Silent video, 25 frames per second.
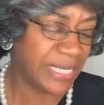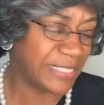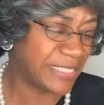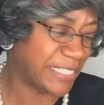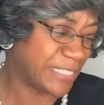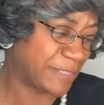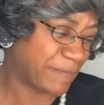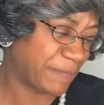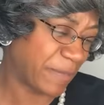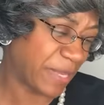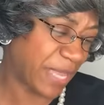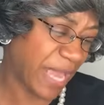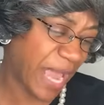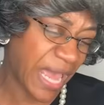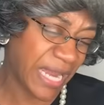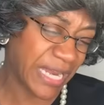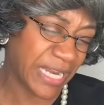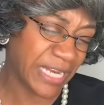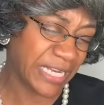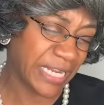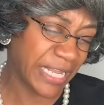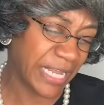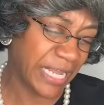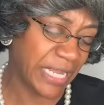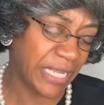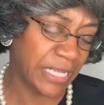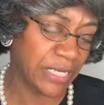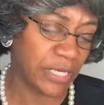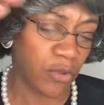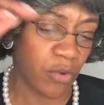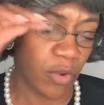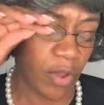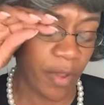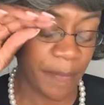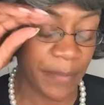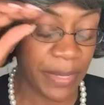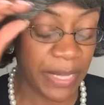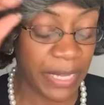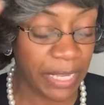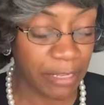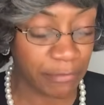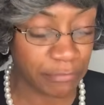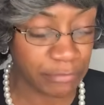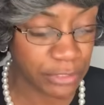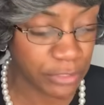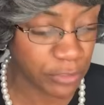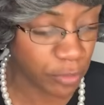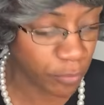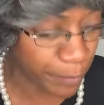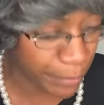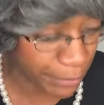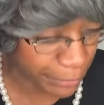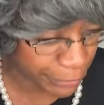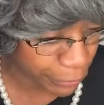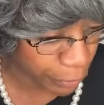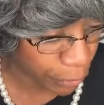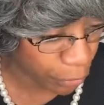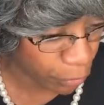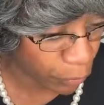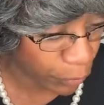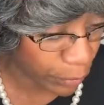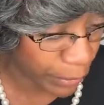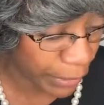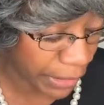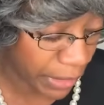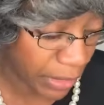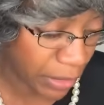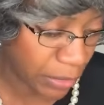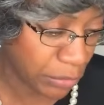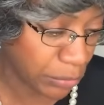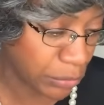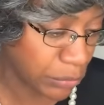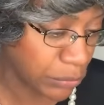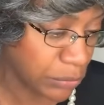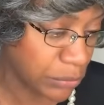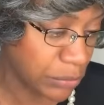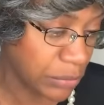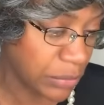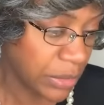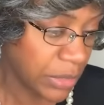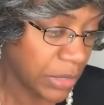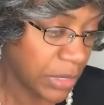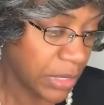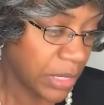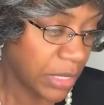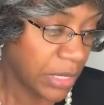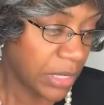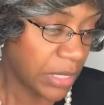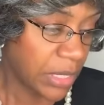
just been kind of landlord. I've been having so much going on.